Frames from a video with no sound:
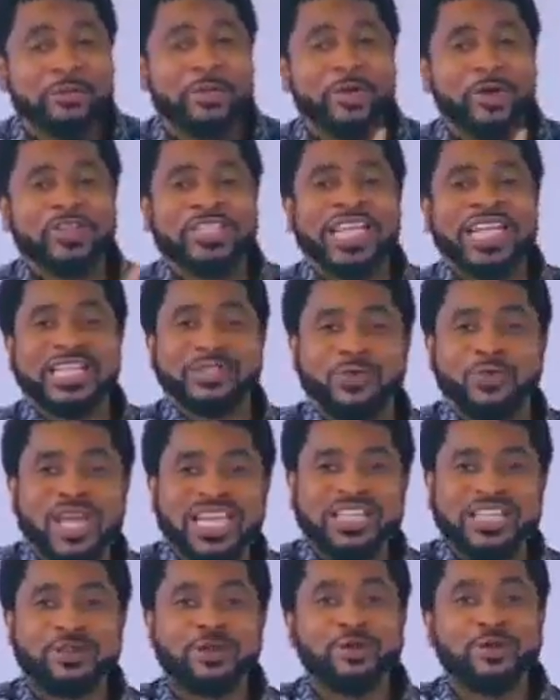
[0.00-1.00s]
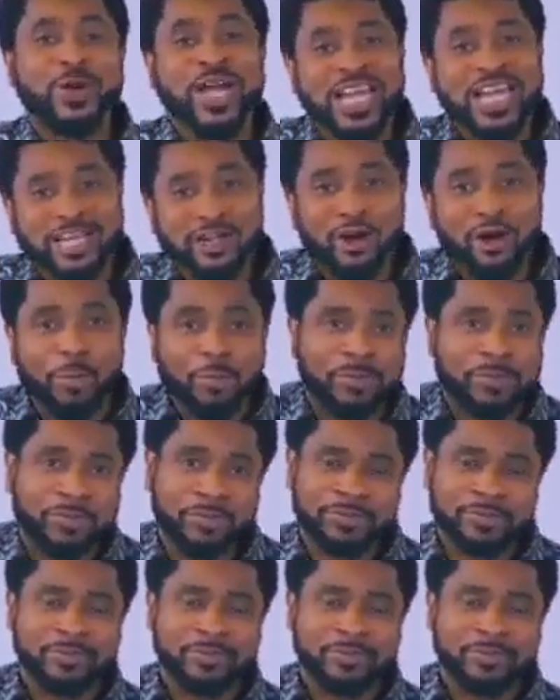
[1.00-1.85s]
because that's where he's going to end up.